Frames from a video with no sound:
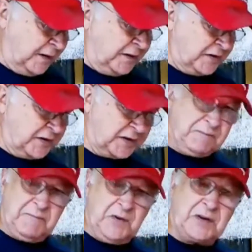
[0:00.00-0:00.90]
is
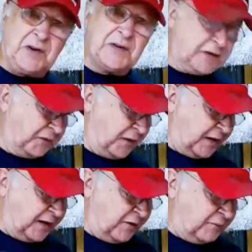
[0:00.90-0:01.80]
it's not cost
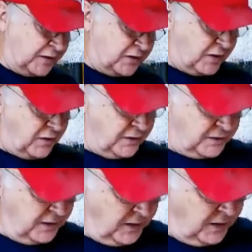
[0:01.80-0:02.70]
effective, is
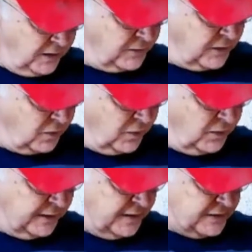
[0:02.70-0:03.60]
because you've got
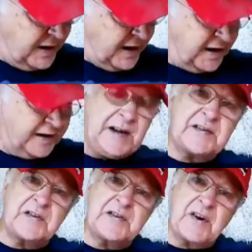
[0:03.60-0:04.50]
all these
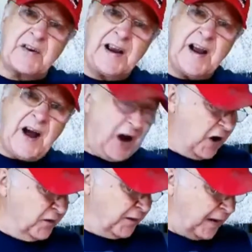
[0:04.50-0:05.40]
unnecessary
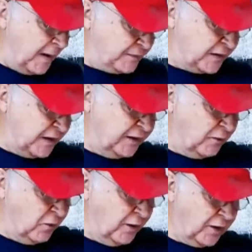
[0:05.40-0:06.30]
overlaps in your
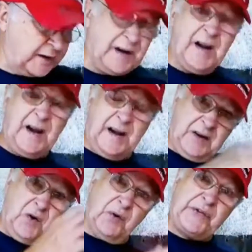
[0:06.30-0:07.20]
work, and
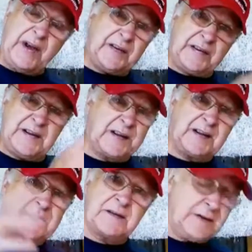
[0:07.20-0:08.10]
also the
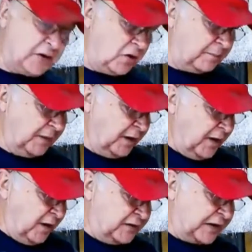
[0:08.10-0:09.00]
thickness of your job
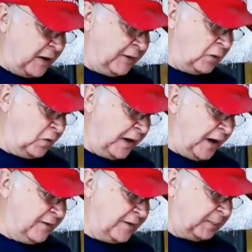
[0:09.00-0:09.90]
is going all
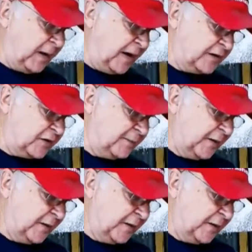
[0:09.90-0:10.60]
over the place.